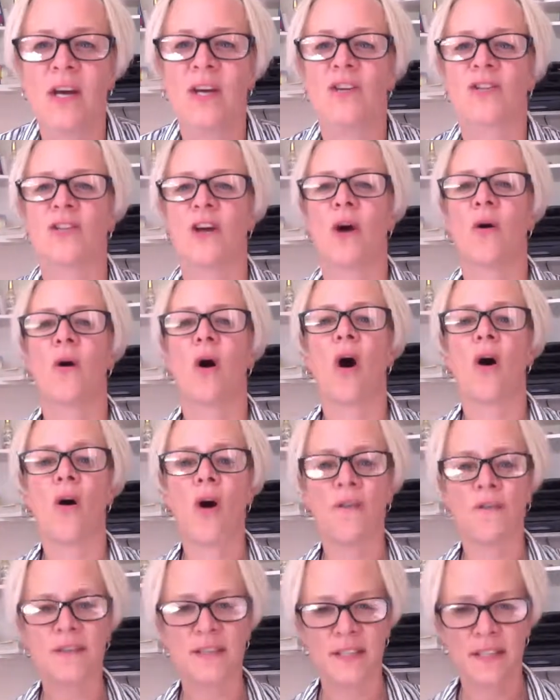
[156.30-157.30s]
So
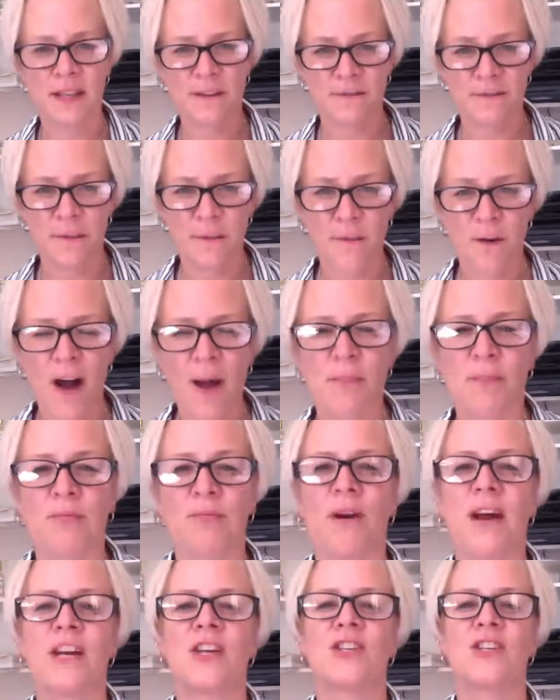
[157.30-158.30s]
obviously the
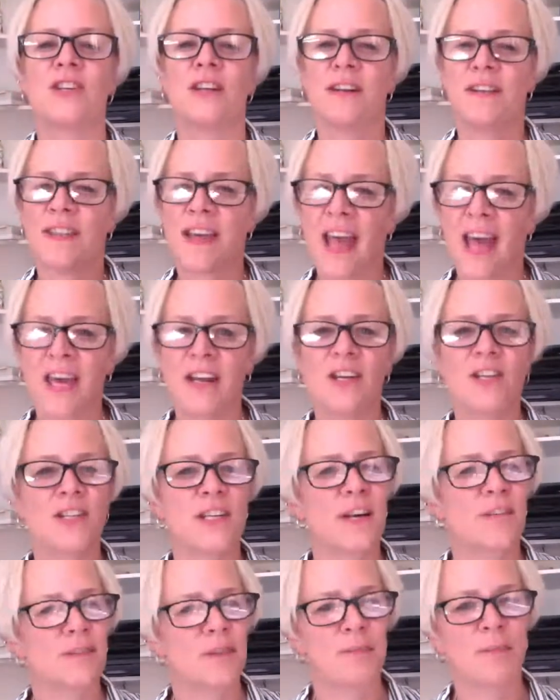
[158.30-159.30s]
vibration and the
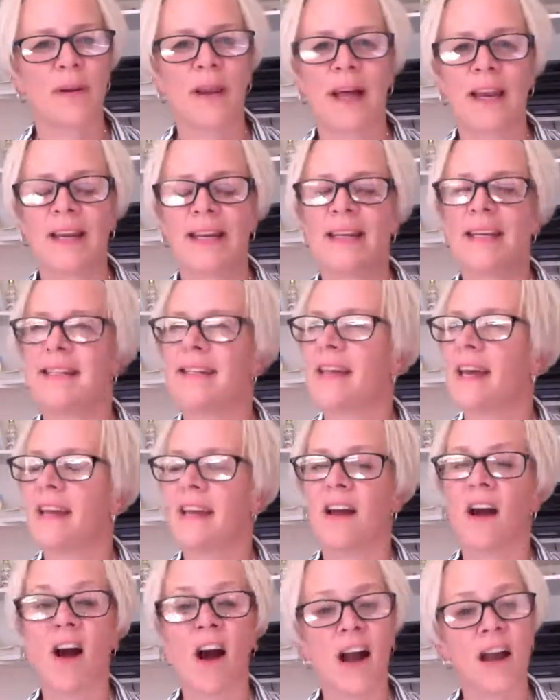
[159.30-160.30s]
energy of the planet is
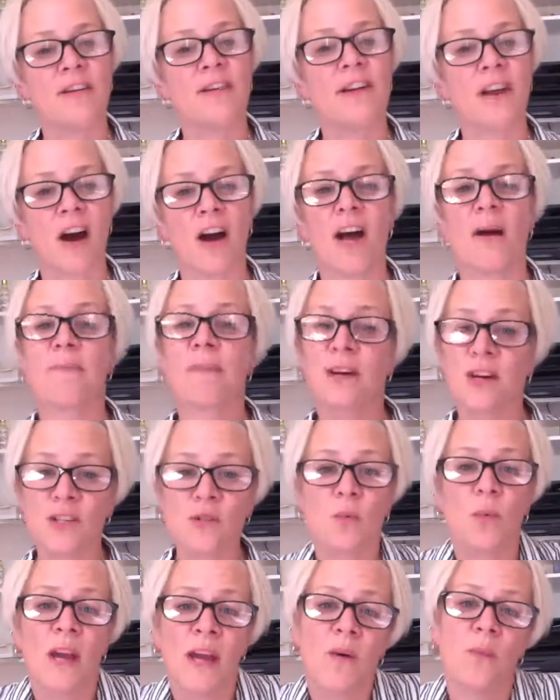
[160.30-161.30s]
getting higher and higher, because
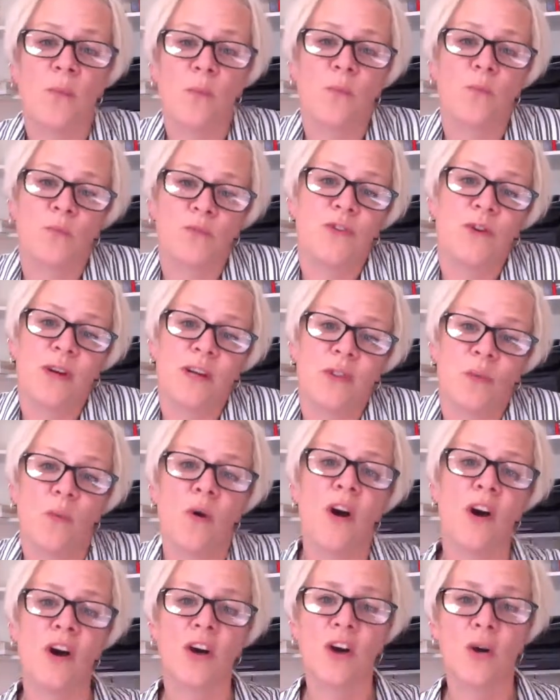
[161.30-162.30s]
we're doing the
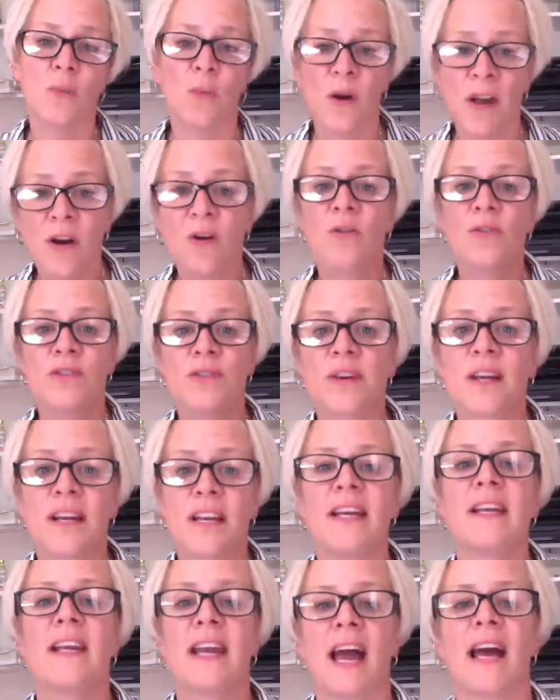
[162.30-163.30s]
work and we're also
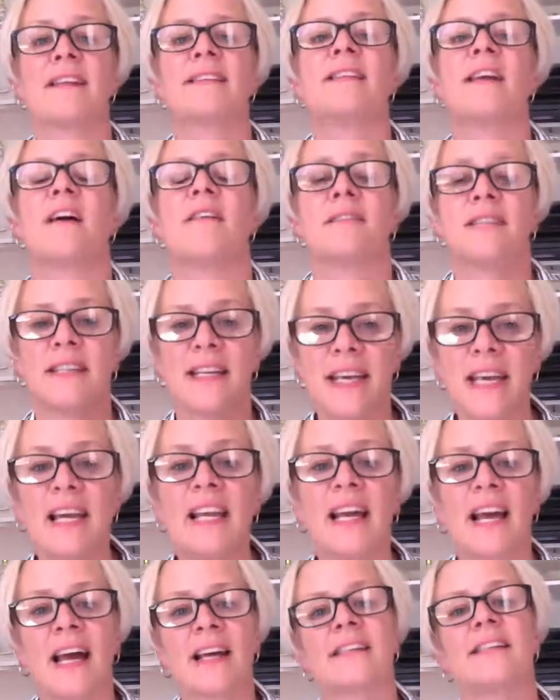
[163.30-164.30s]
cleaning ourselves and
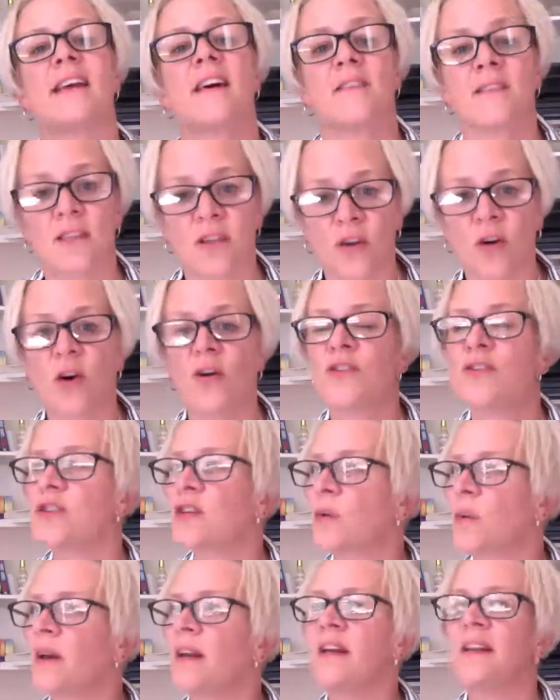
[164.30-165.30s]
healing ourselves. So
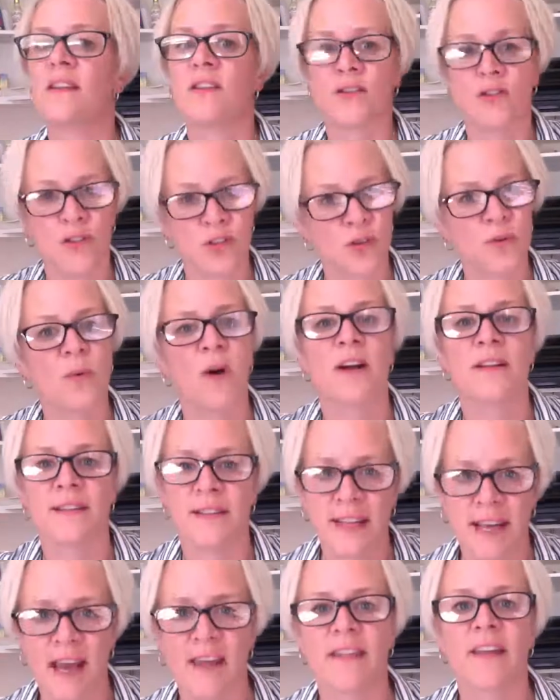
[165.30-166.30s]
consequently, the two work
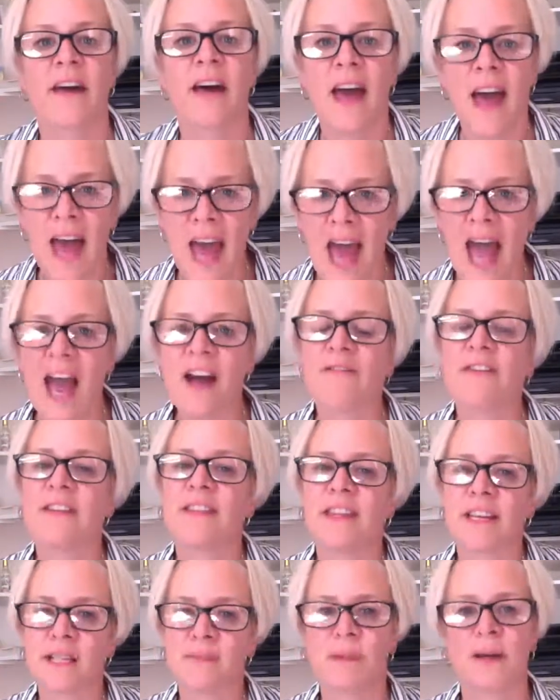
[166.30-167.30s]
together.
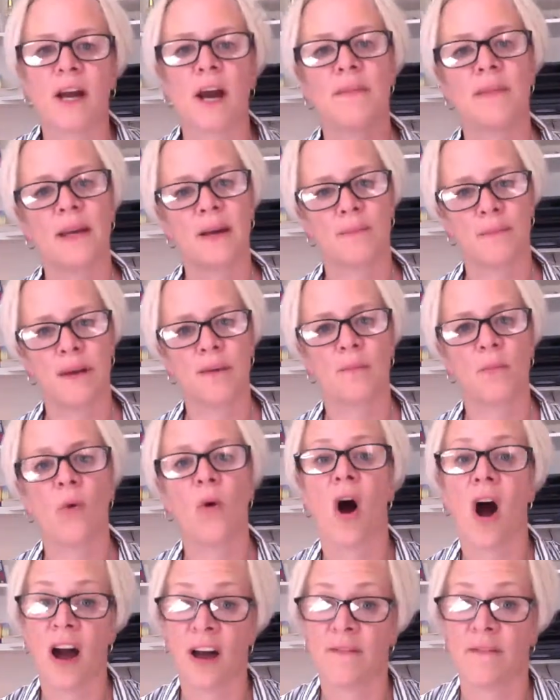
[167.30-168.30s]
Everything's becoming a bit
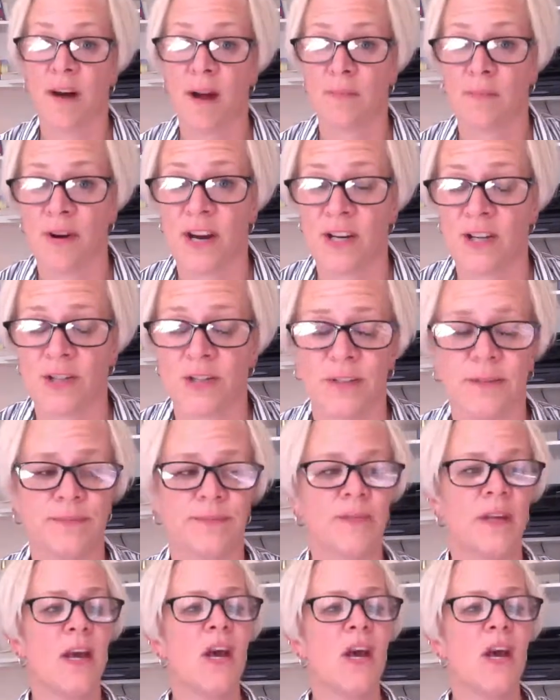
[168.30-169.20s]
more high vibrational.